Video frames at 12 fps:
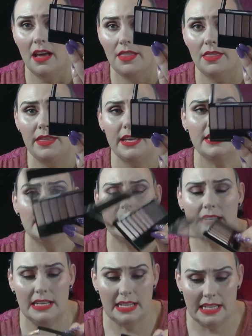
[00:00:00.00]
This
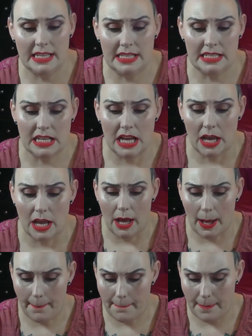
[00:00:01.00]
is
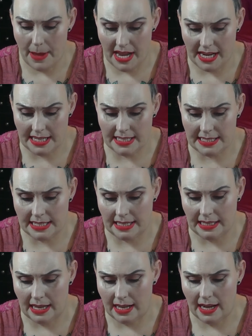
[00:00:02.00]

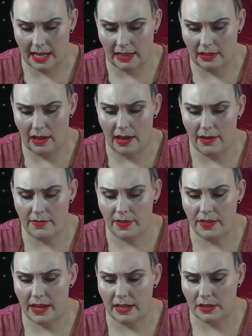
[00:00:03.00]
amazing, and I love
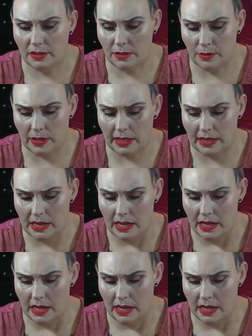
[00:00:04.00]
that they included